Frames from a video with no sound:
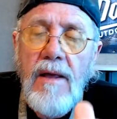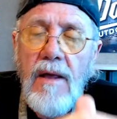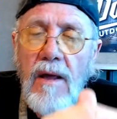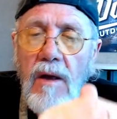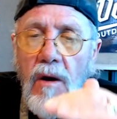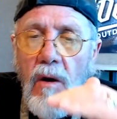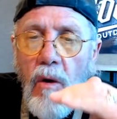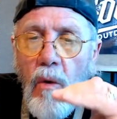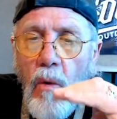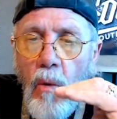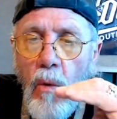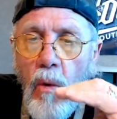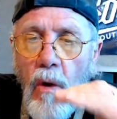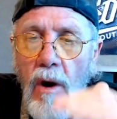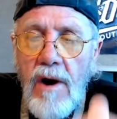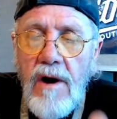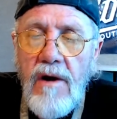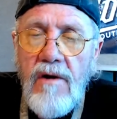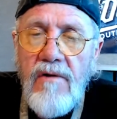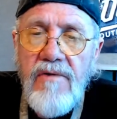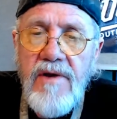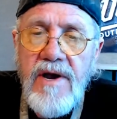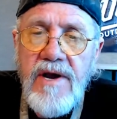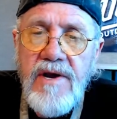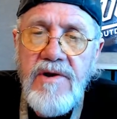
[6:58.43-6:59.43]
Why
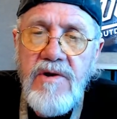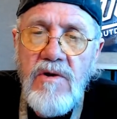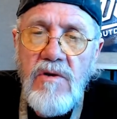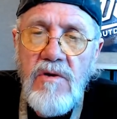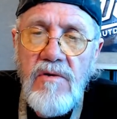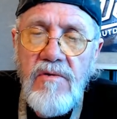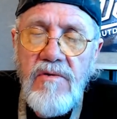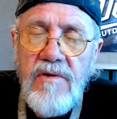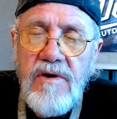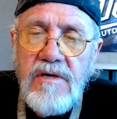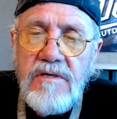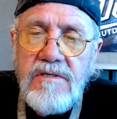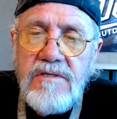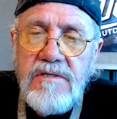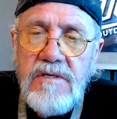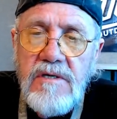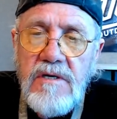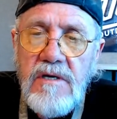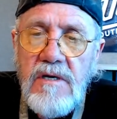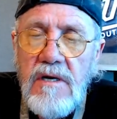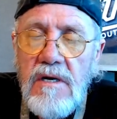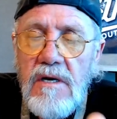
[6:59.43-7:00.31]
are they doing this?